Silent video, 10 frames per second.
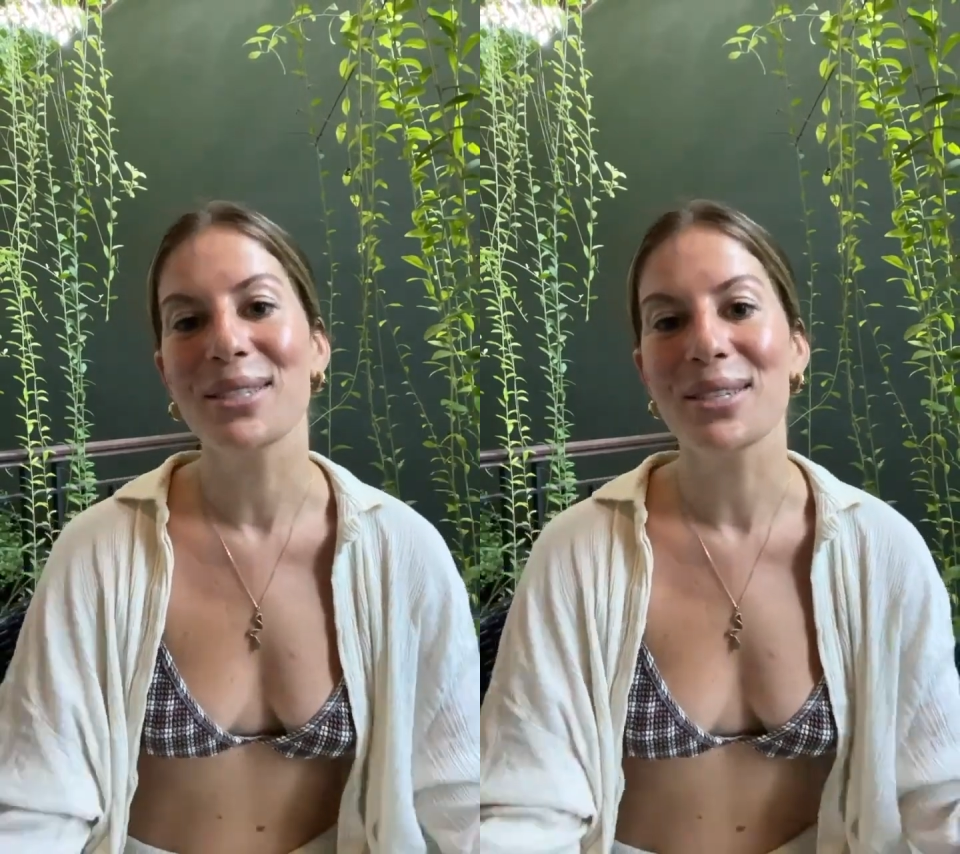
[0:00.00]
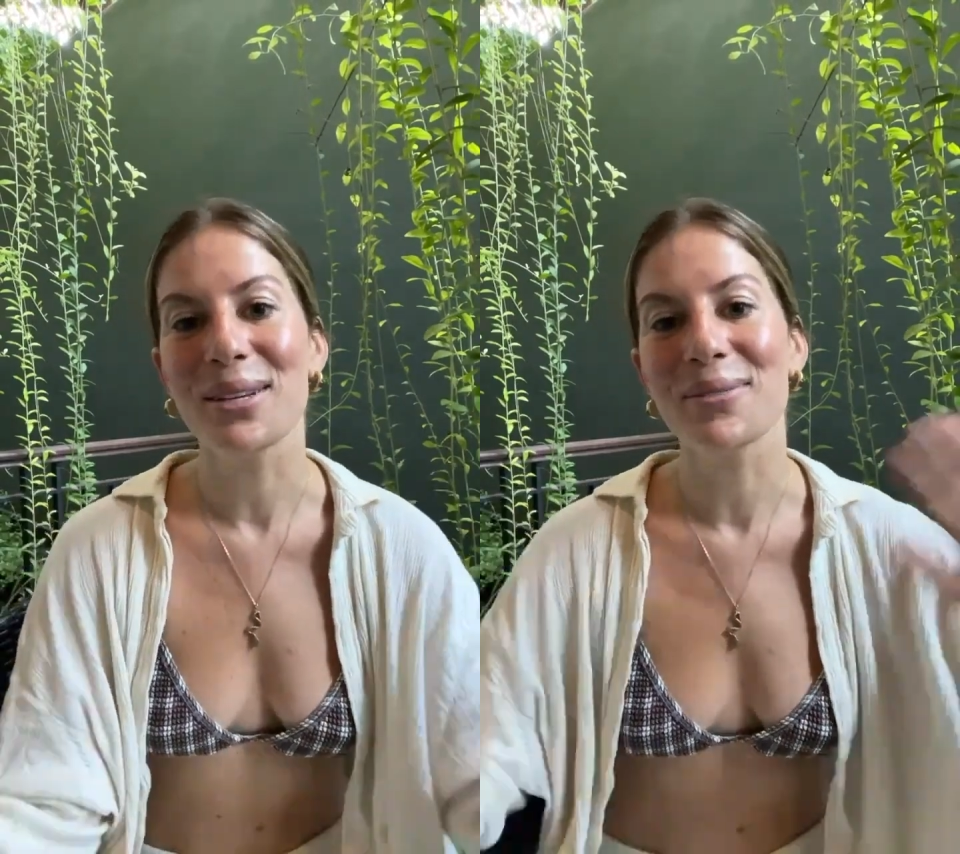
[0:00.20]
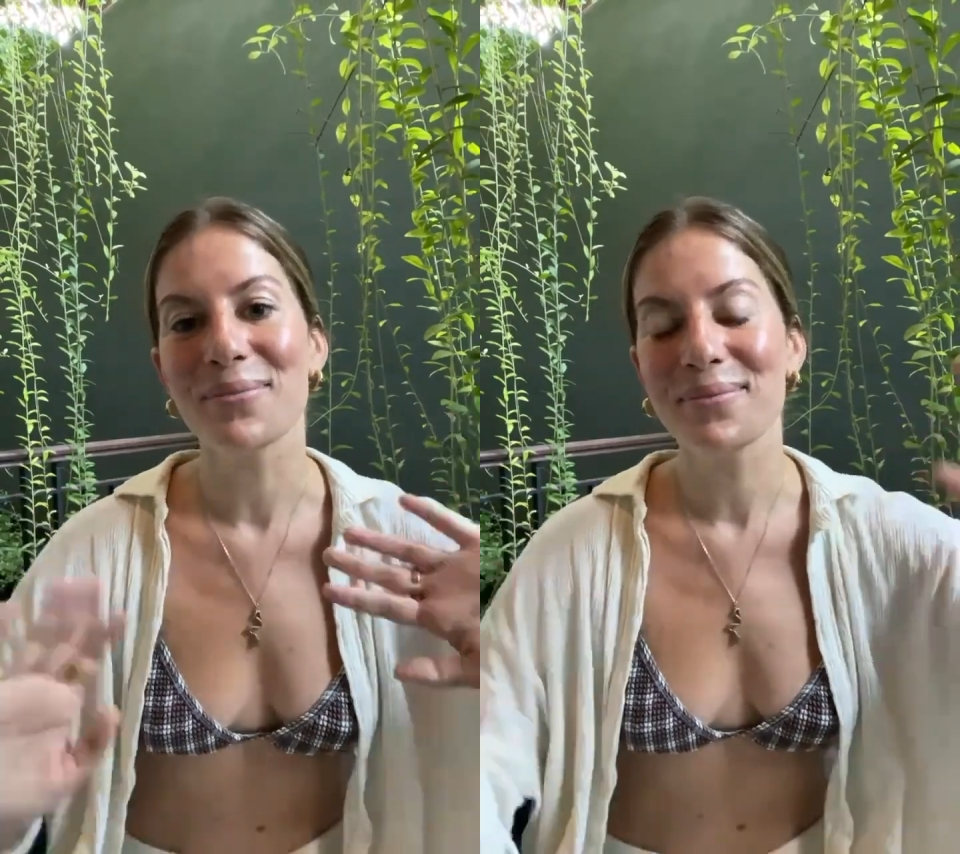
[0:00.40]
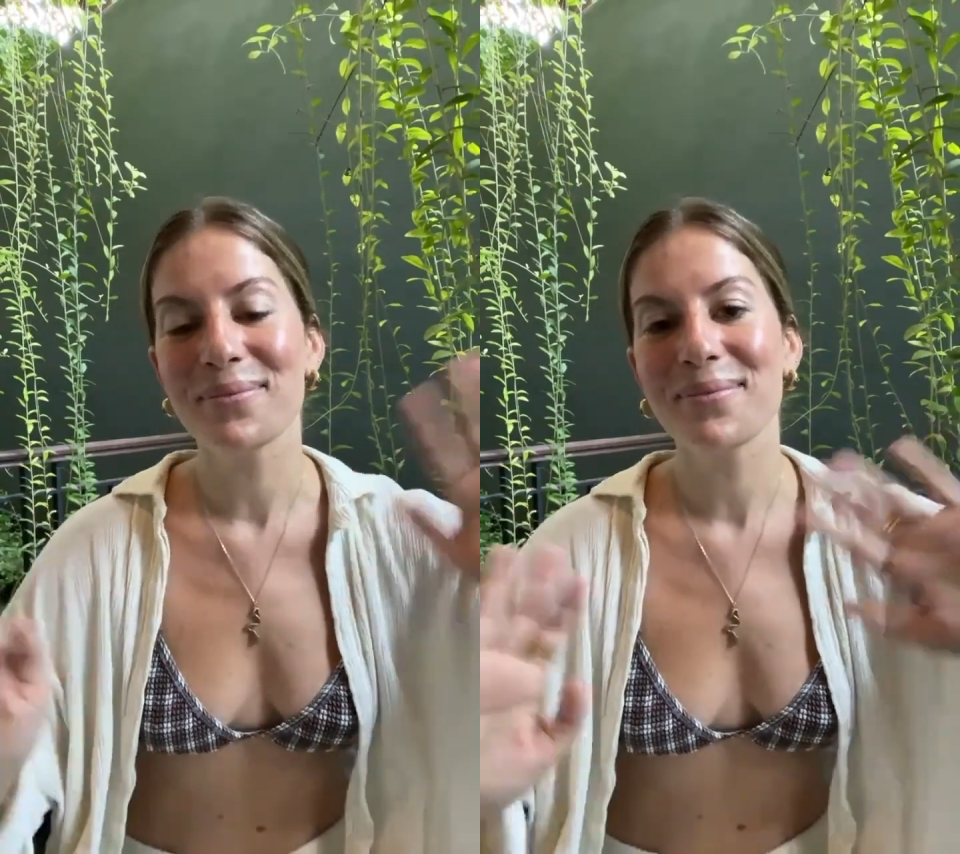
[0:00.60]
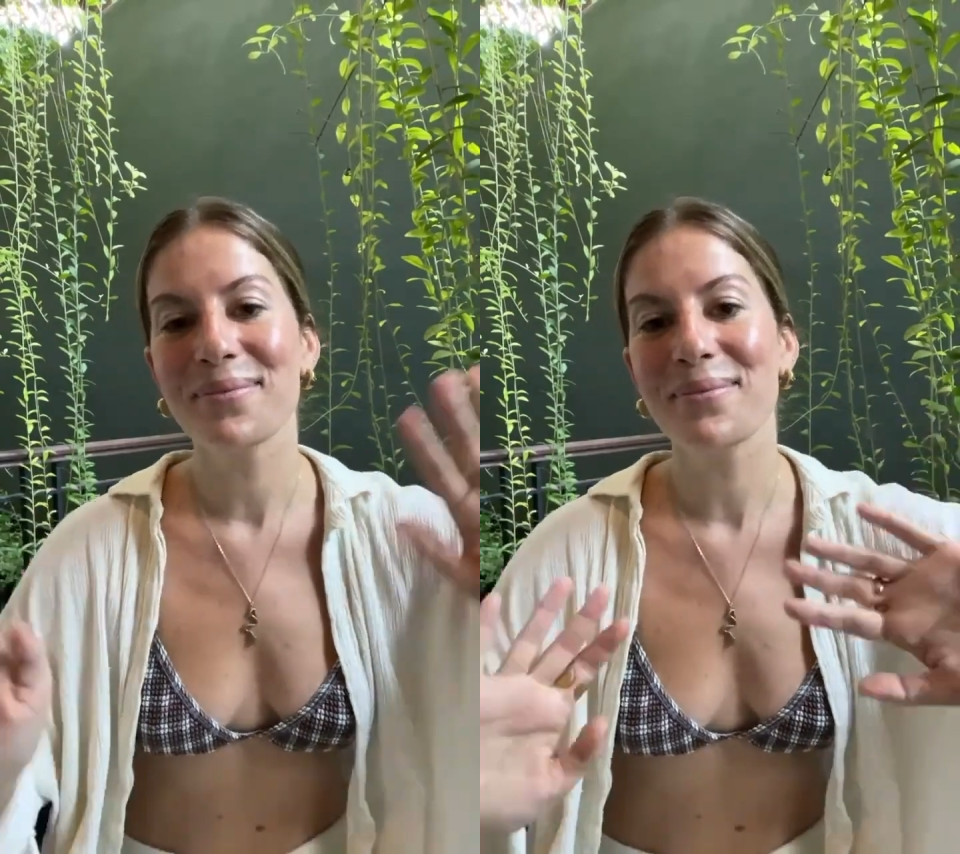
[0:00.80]
soon.
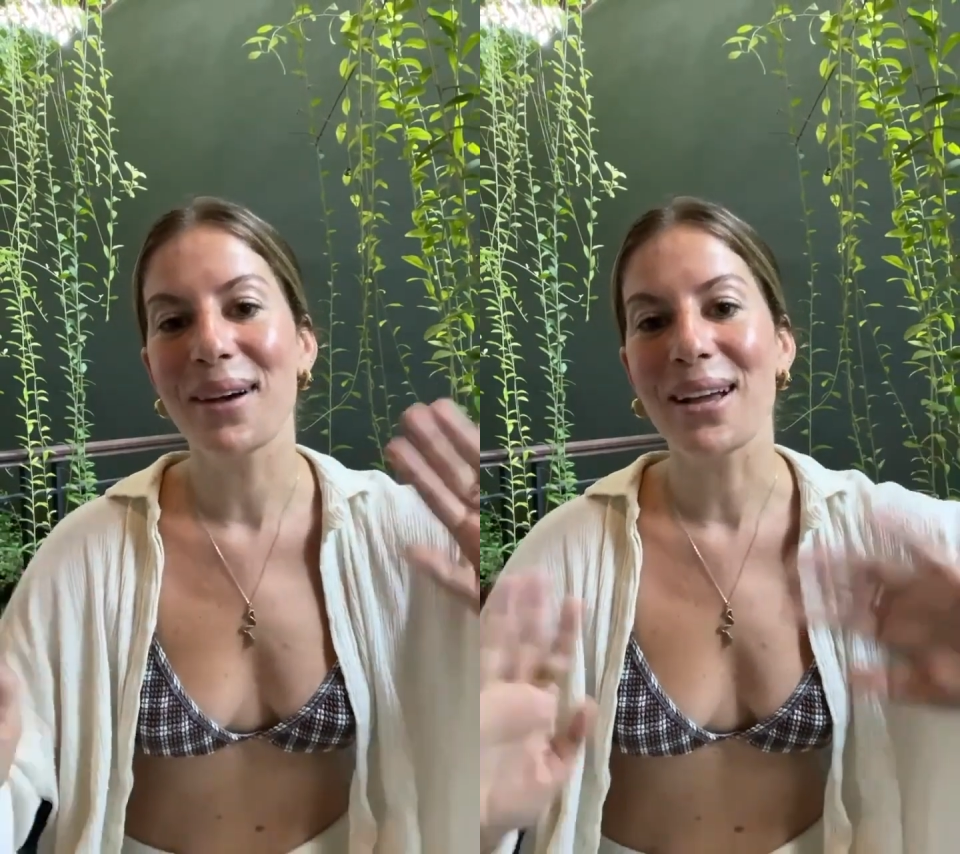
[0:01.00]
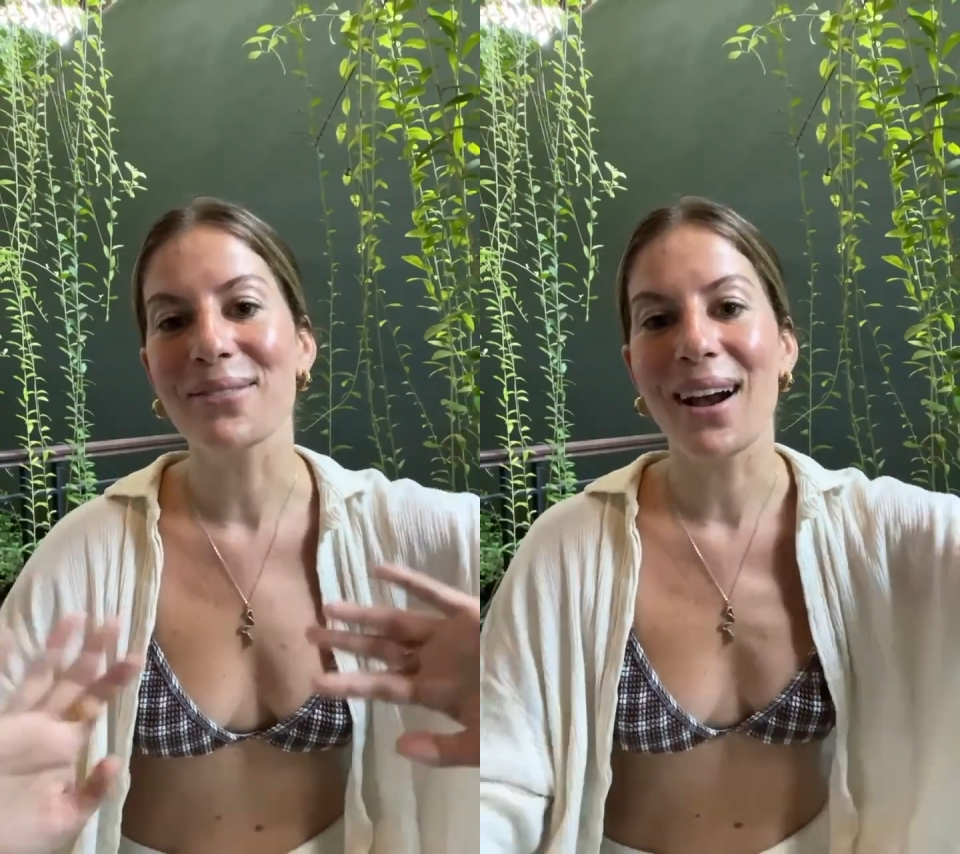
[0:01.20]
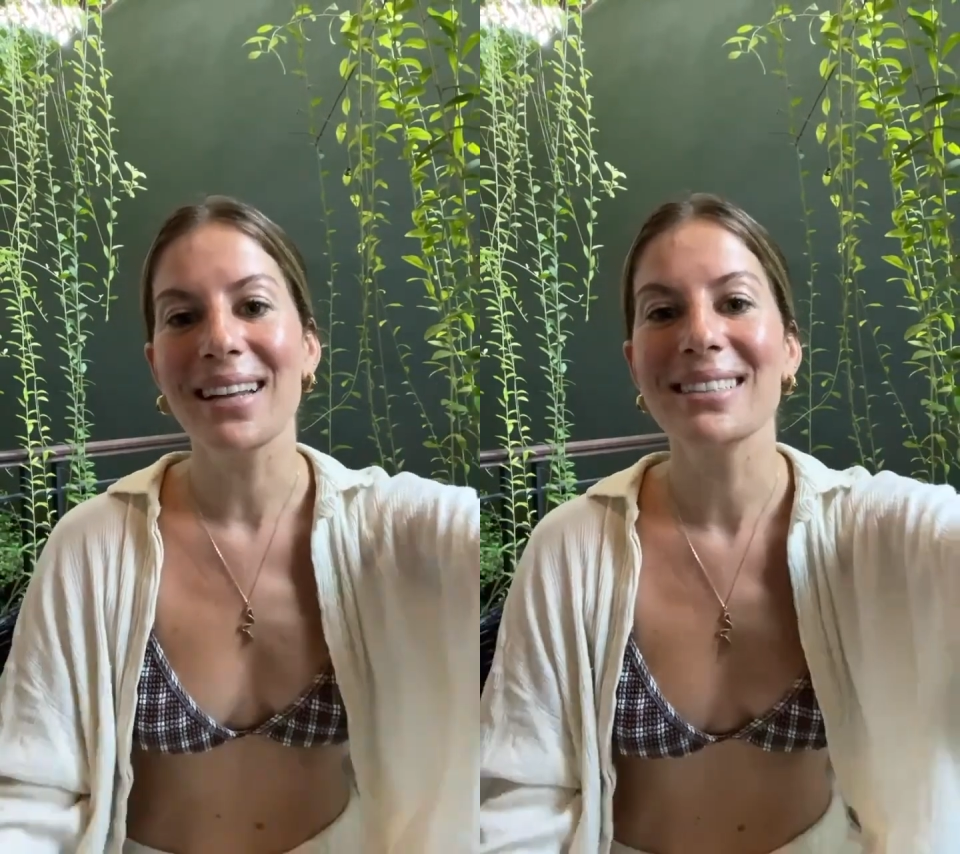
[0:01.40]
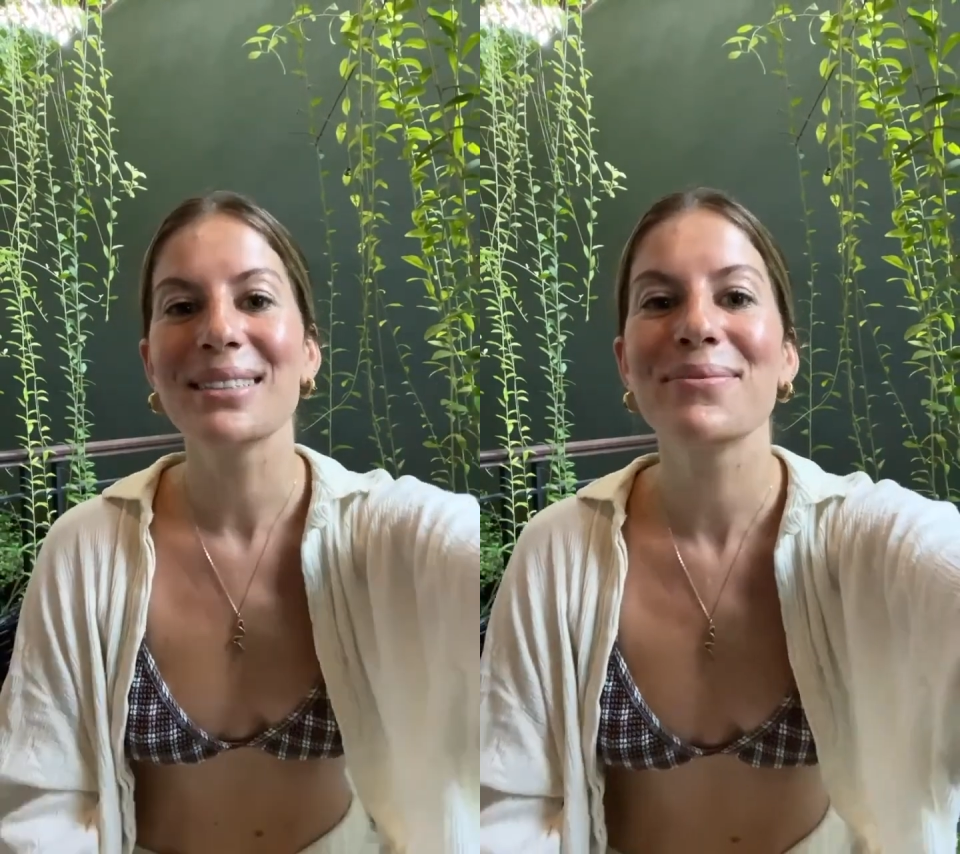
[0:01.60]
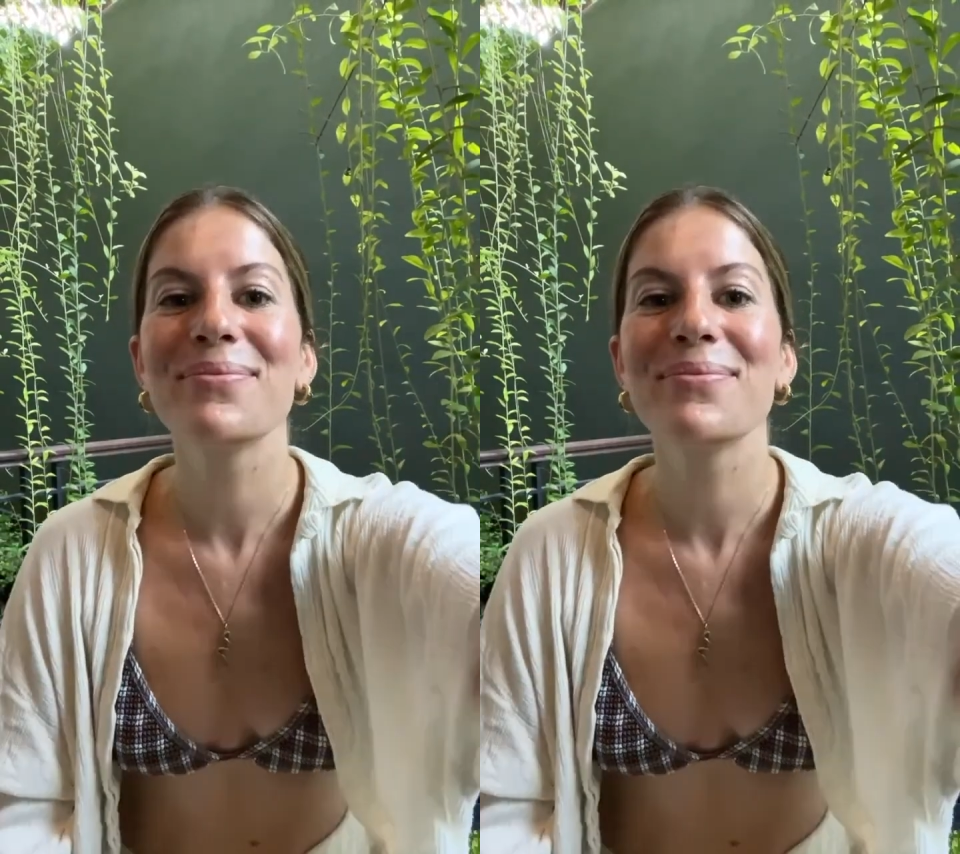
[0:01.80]
Bye friend.